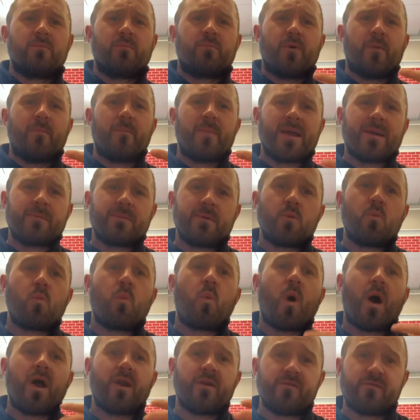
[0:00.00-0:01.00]
but maybe
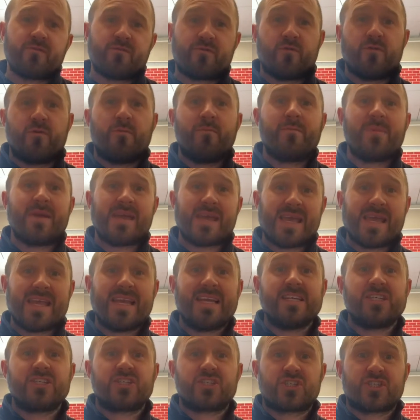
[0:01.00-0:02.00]
one of them
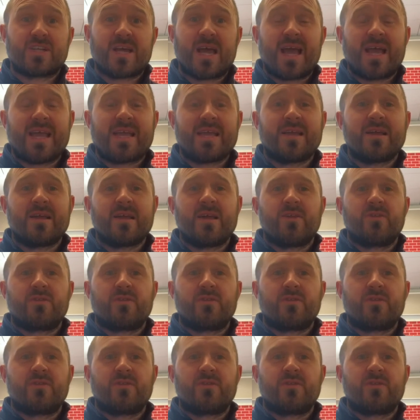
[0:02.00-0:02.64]
each day